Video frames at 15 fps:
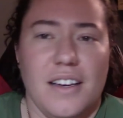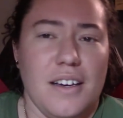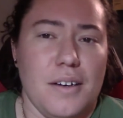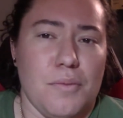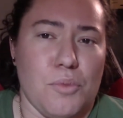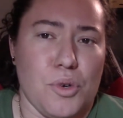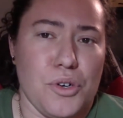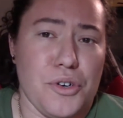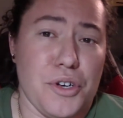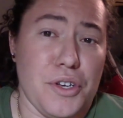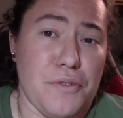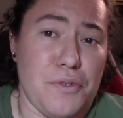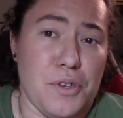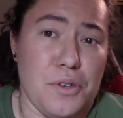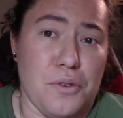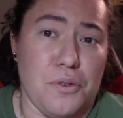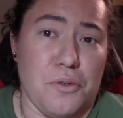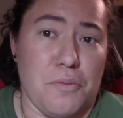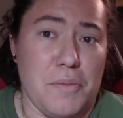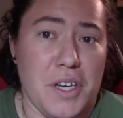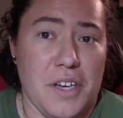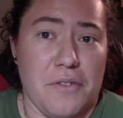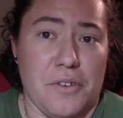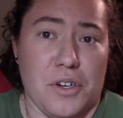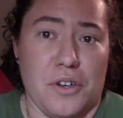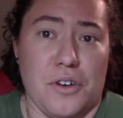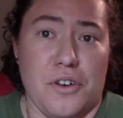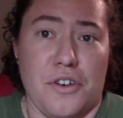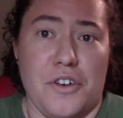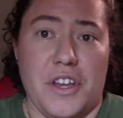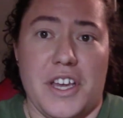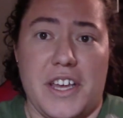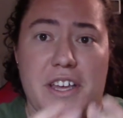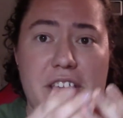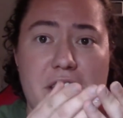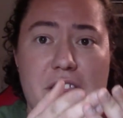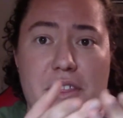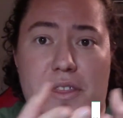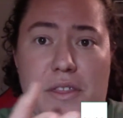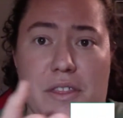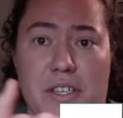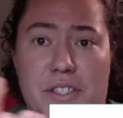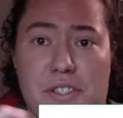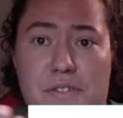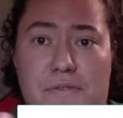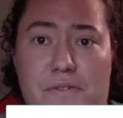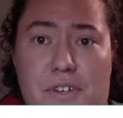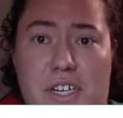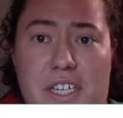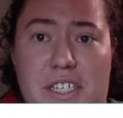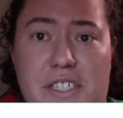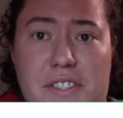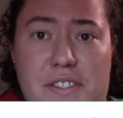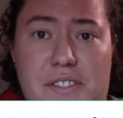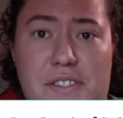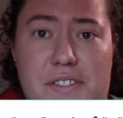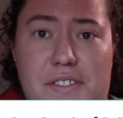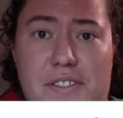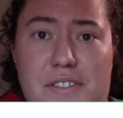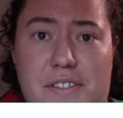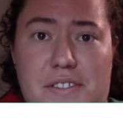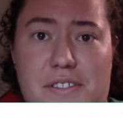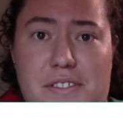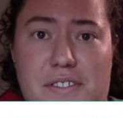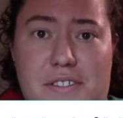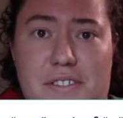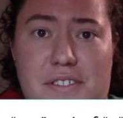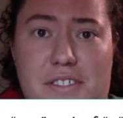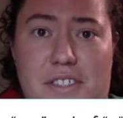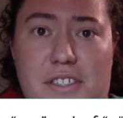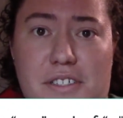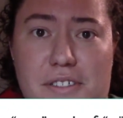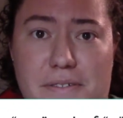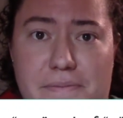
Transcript: I'm wondering if you may have heard this phrase here?